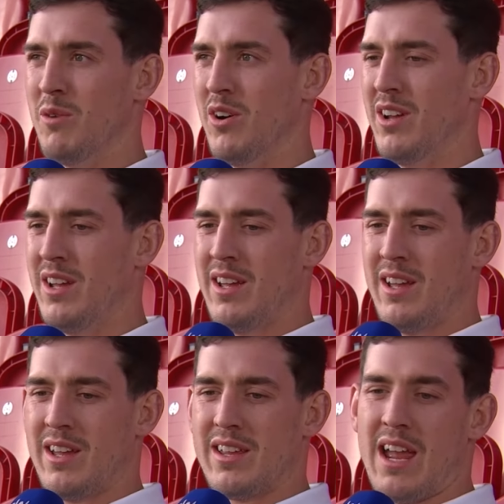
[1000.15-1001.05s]
But
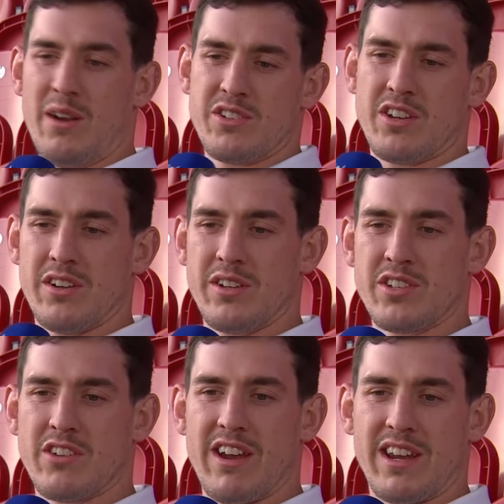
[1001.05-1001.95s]
yeah, it was
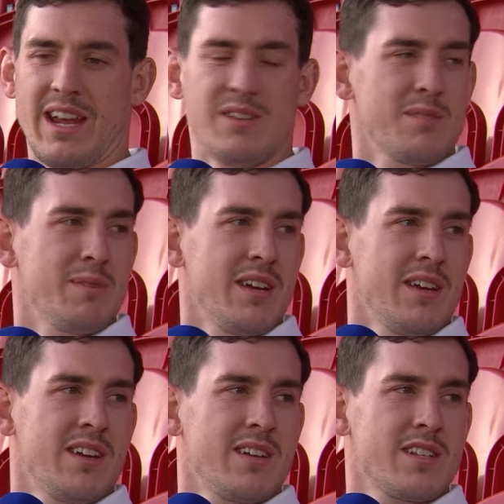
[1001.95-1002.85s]
a great game to
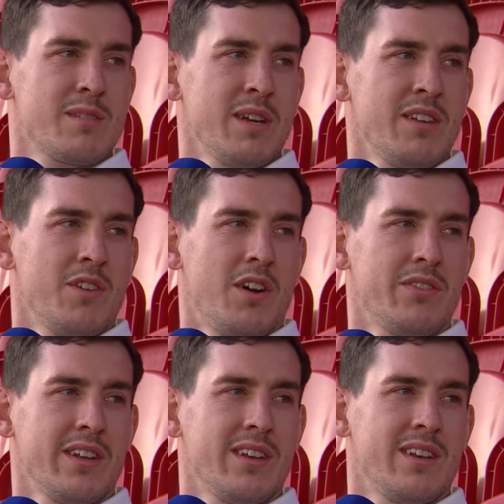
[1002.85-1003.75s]
be
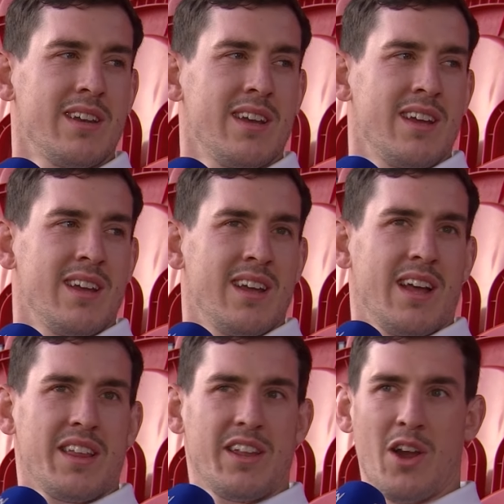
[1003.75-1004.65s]
involved in. Yeah.
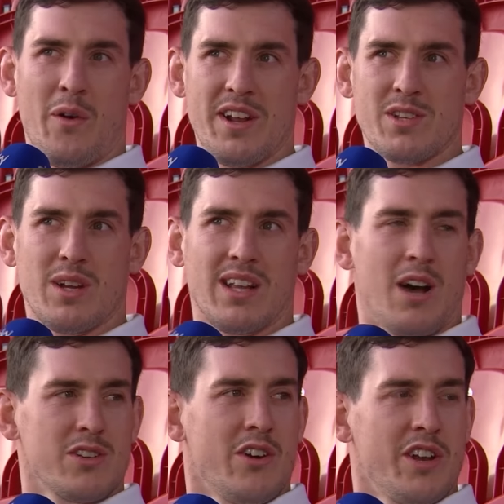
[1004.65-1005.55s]
I think knowing as well
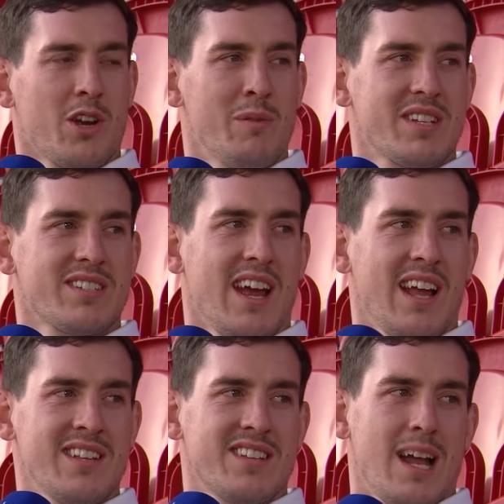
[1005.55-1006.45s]
that I was already coming to St.
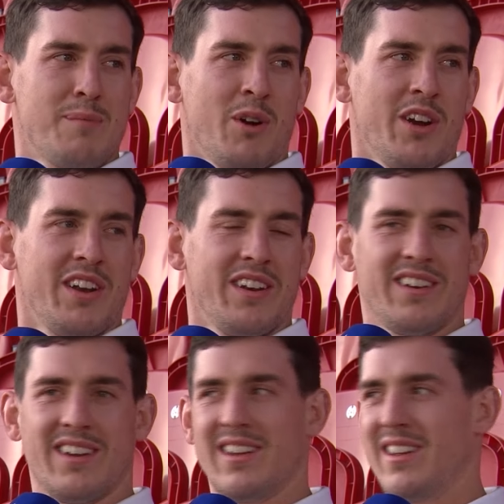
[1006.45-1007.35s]
Helens at that point, and
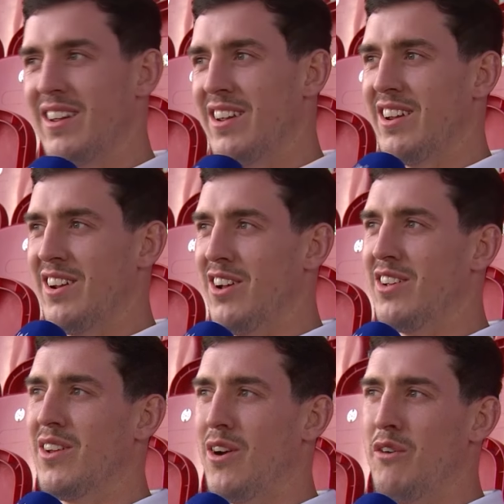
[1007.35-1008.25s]
you
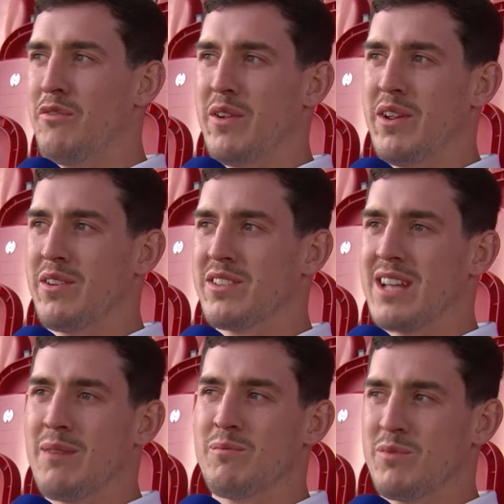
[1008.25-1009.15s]
know, hopefully
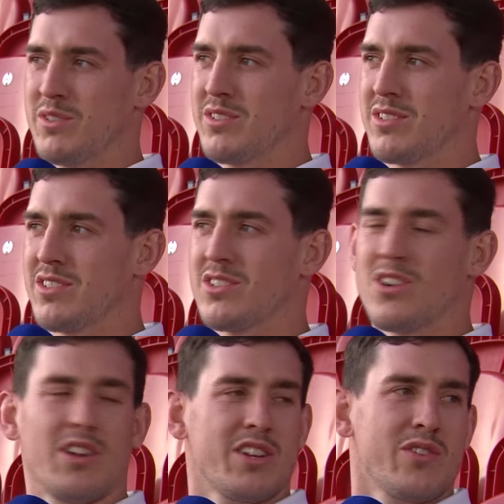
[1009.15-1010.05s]
Sam
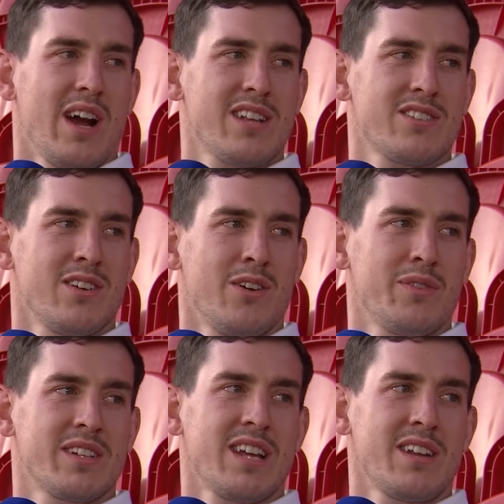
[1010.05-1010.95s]
scored the try to
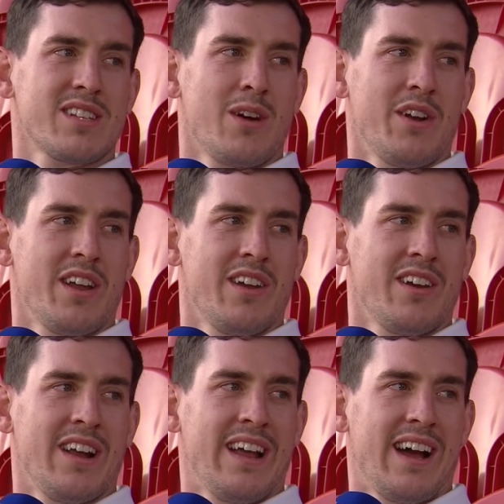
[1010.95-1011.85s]
hopefully send us out on
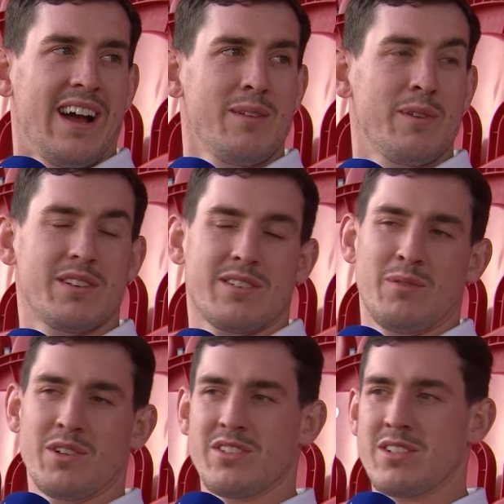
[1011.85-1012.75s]
a high, which
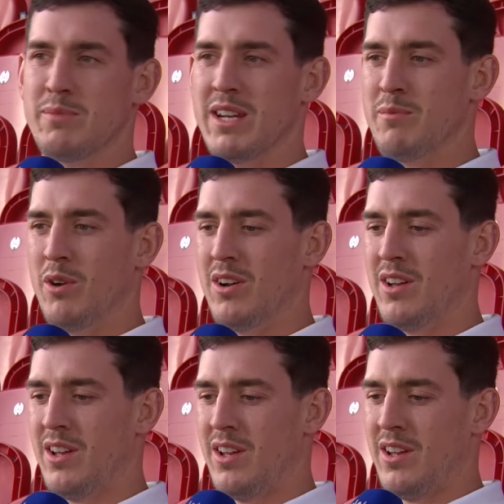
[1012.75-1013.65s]
wasn't to be. But
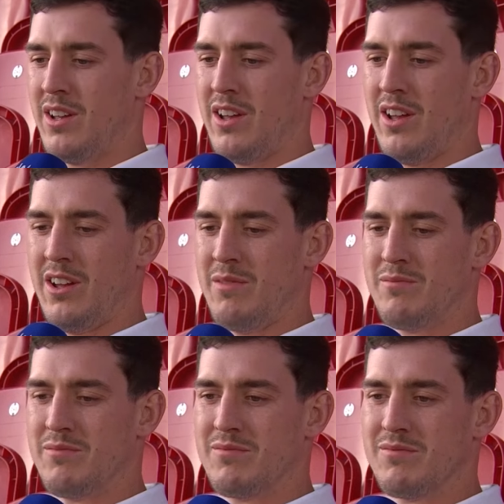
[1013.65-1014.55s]

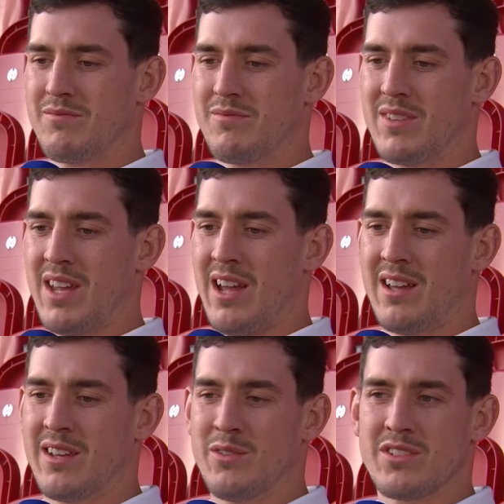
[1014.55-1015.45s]
yeah,
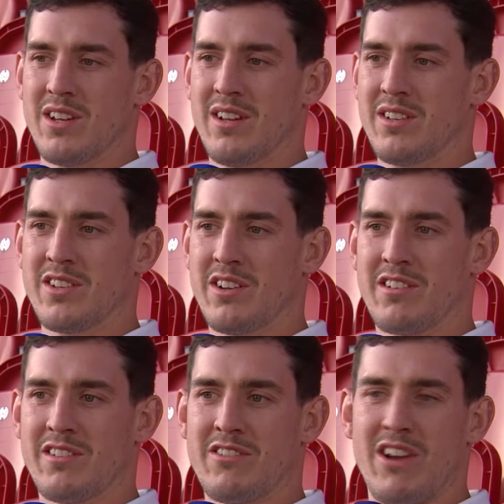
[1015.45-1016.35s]
it was a
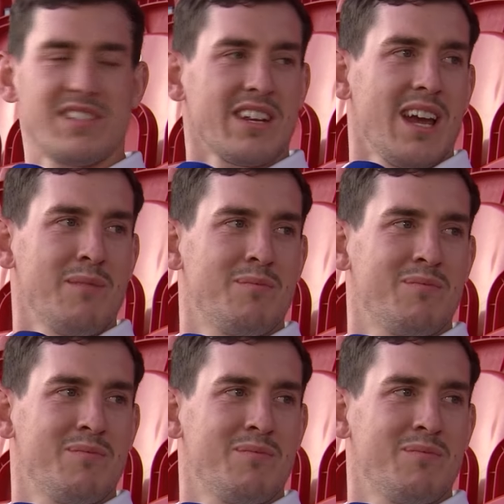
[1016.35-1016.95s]
crazy game.